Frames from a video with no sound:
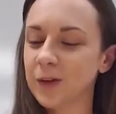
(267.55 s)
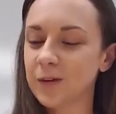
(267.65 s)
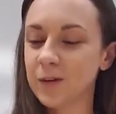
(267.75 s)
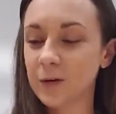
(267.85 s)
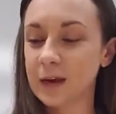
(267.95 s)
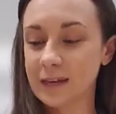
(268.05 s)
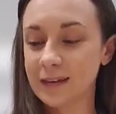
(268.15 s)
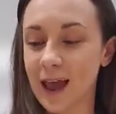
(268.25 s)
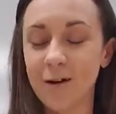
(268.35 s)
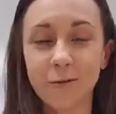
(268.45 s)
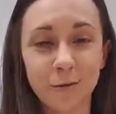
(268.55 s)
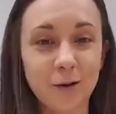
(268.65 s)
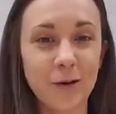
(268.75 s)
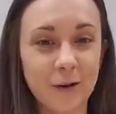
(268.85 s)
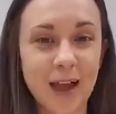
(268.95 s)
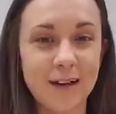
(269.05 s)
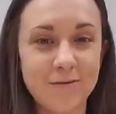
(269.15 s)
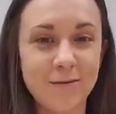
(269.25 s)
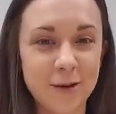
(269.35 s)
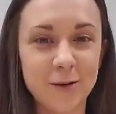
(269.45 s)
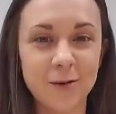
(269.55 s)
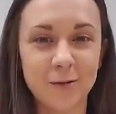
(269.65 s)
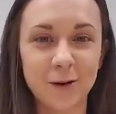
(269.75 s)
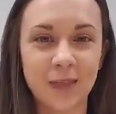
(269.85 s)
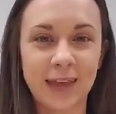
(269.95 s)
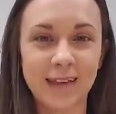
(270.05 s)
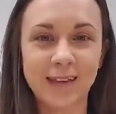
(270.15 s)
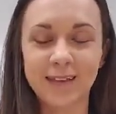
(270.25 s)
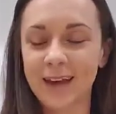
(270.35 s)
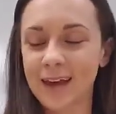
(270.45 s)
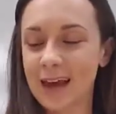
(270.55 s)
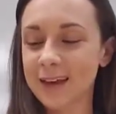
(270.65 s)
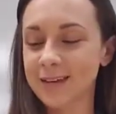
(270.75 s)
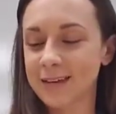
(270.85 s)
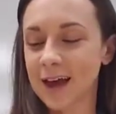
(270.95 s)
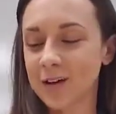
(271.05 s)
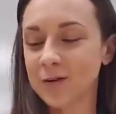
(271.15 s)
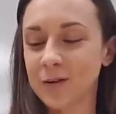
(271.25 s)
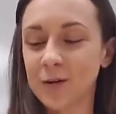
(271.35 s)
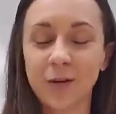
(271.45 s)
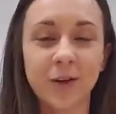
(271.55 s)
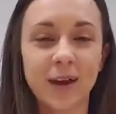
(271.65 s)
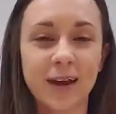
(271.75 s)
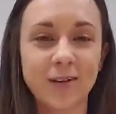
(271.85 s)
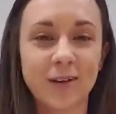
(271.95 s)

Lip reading: So you can have a real life view of what these cases actually look like.